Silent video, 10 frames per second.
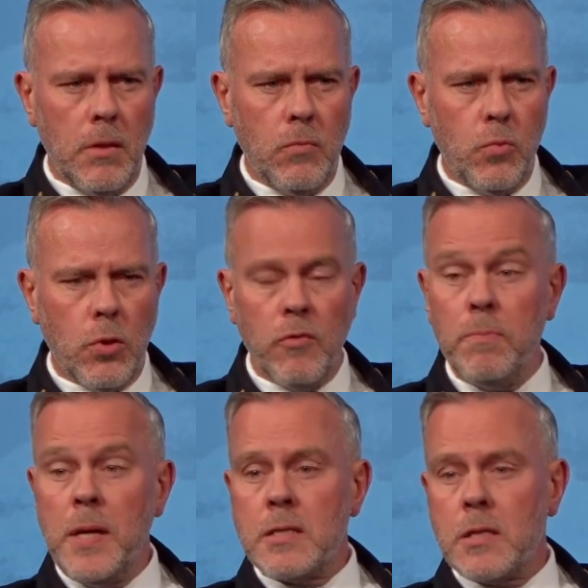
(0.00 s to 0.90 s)
A war of
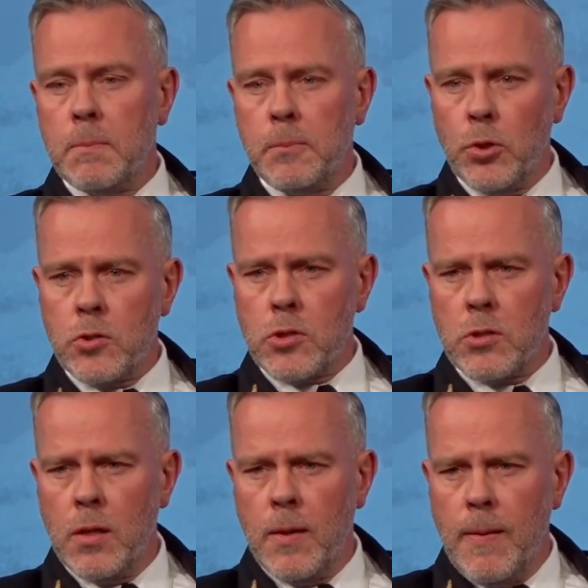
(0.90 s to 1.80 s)
bits and
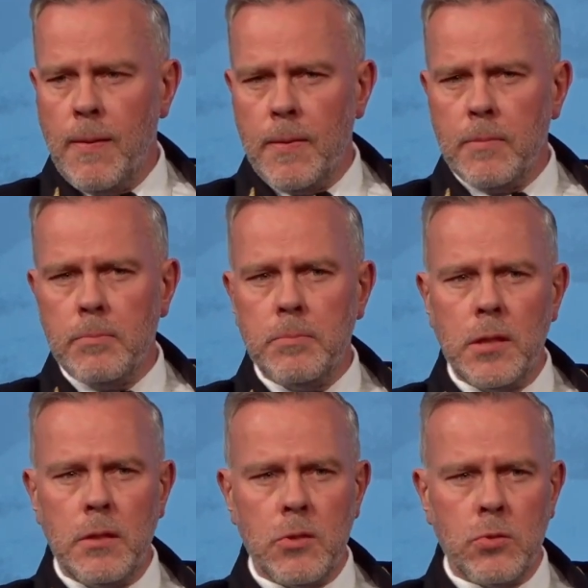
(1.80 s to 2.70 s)
bots,
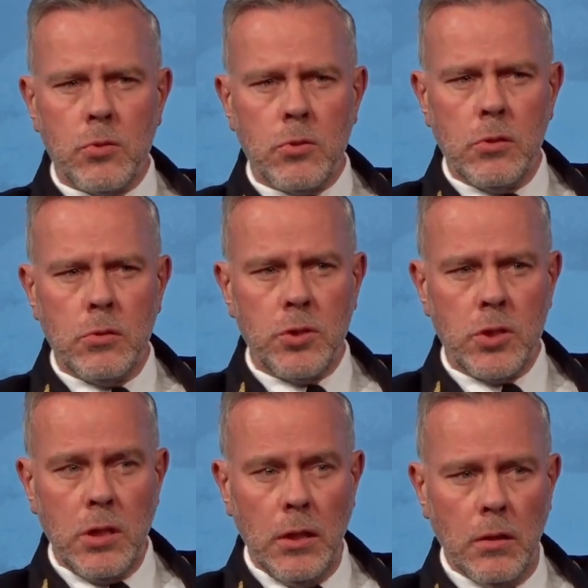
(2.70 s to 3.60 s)
but it is also
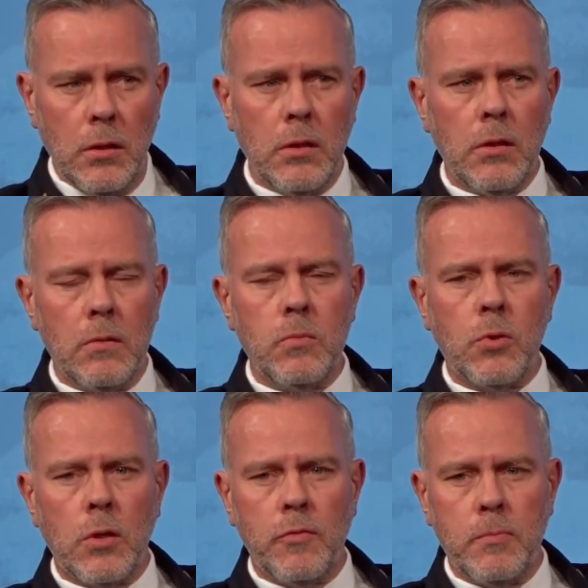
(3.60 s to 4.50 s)
still a
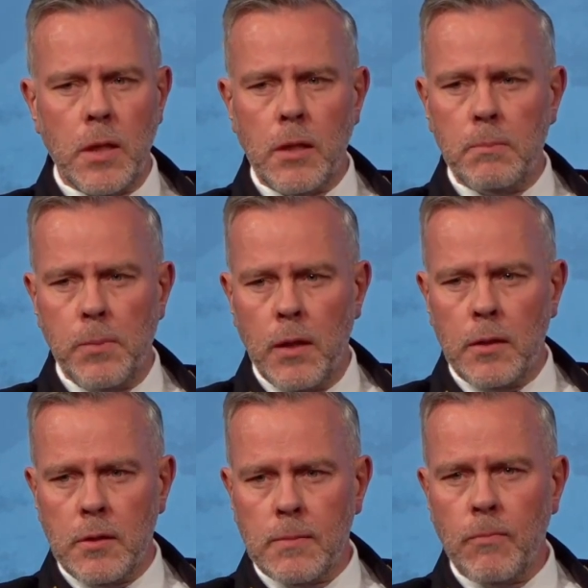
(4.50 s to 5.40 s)
war of mud and
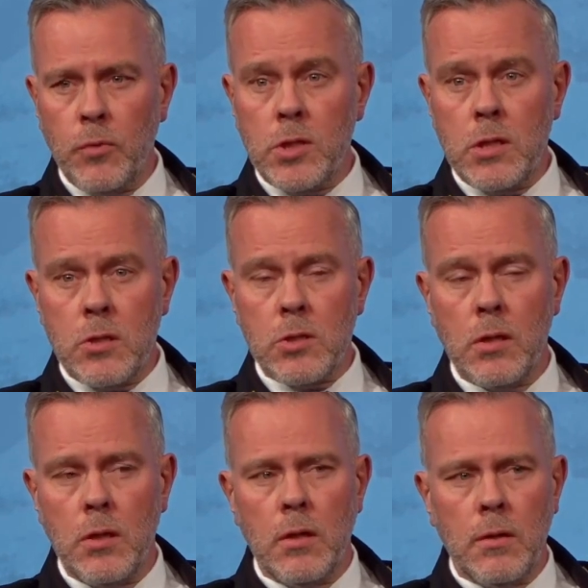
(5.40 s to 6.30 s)
blood, which is
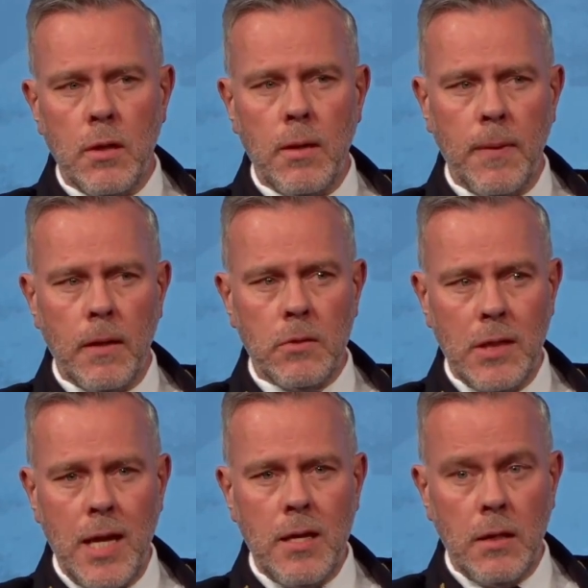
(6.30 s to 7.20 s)
about
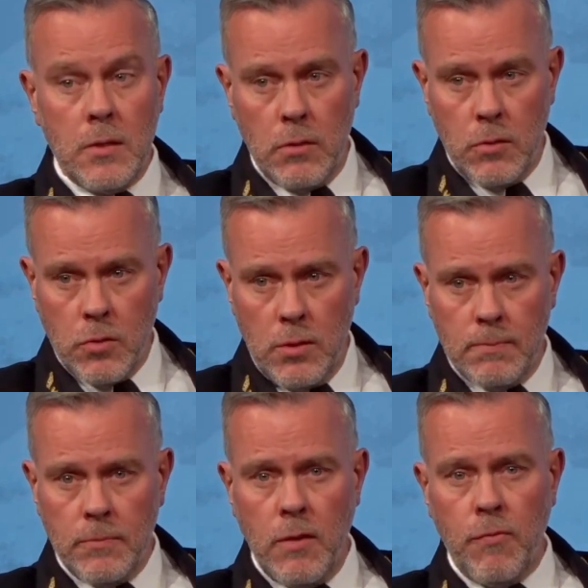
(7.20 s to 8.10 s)
gaining territory,
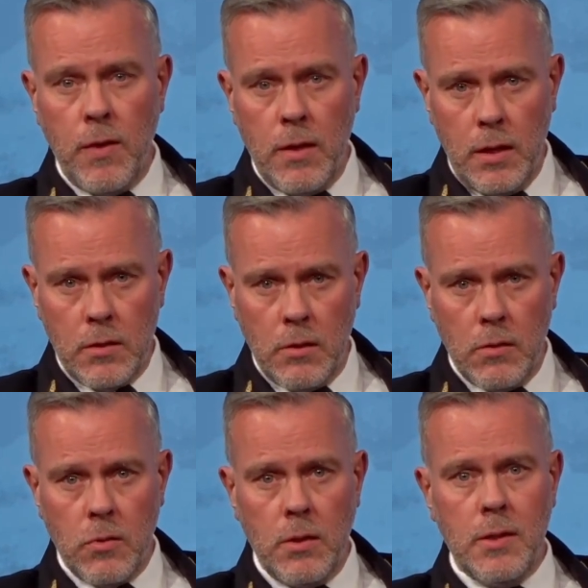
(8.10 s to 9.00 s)
defending
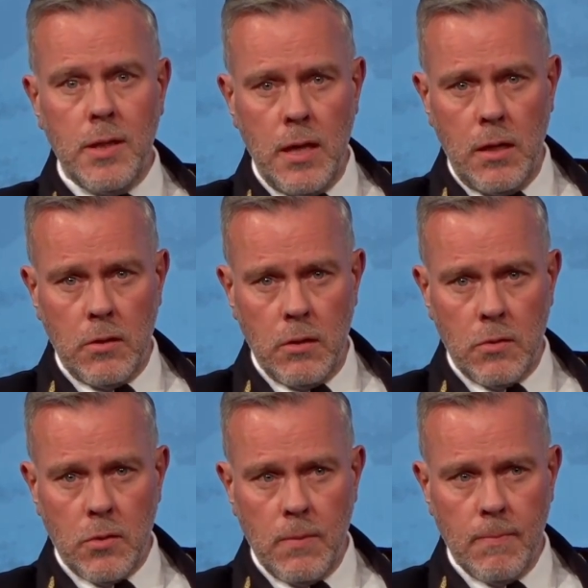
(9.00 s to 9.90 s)
territory, gaining
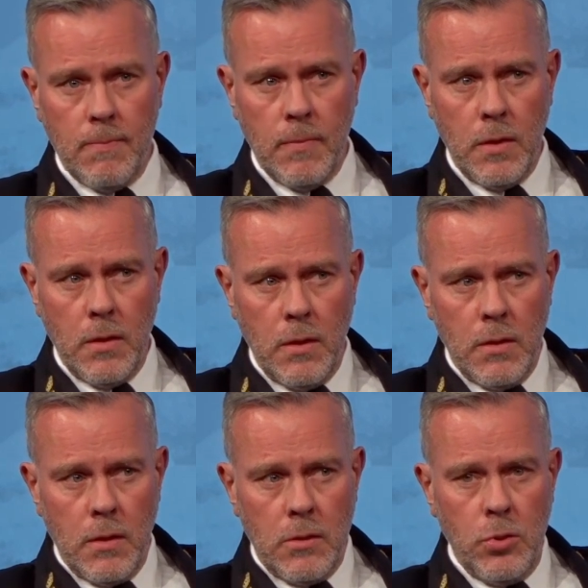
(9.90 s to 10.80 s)
territory,
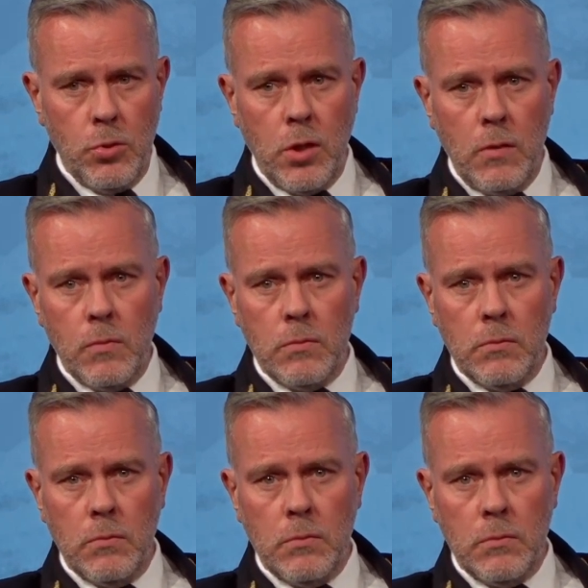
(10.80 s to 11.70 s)
using
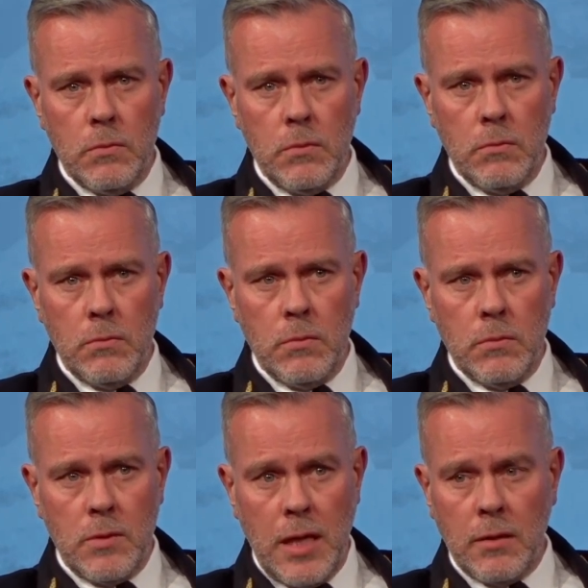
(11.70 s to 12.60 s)

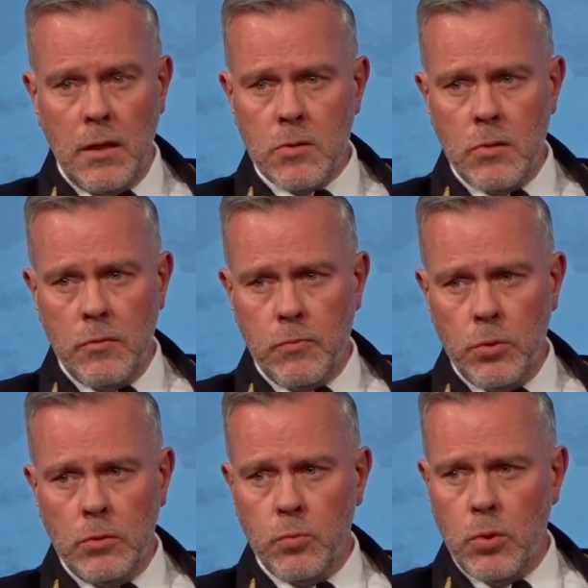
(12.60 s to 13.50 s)
tactics of
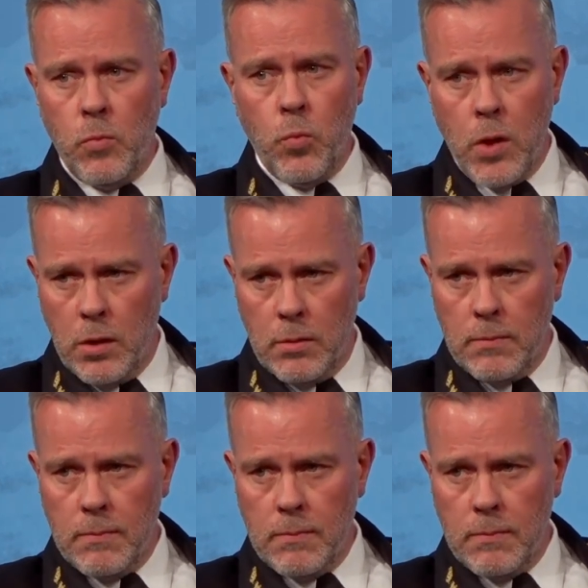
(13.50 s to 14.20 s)
World War I.